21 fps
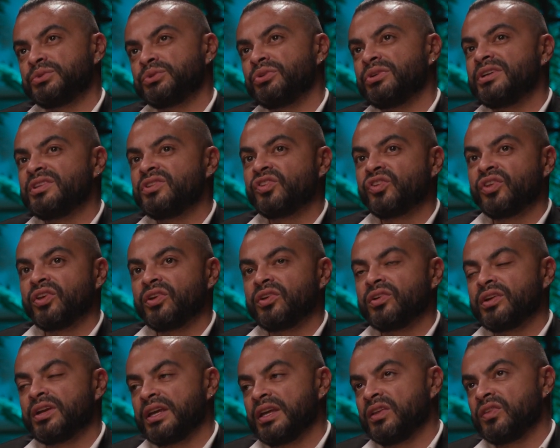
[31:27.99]

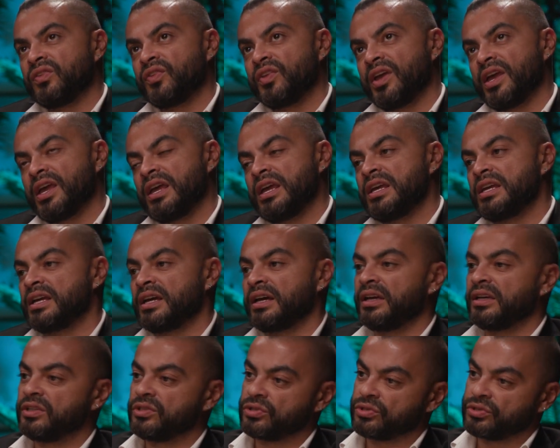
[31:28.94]
integrate the
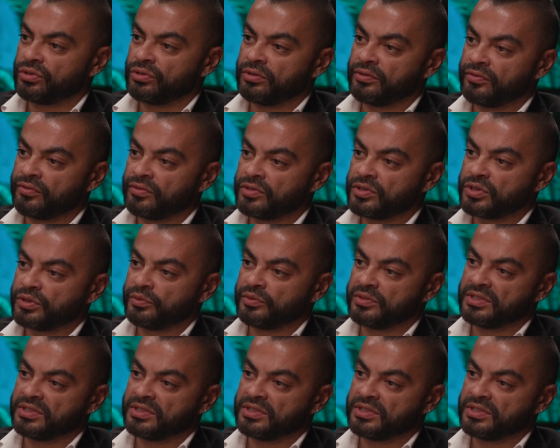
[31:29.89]
AI service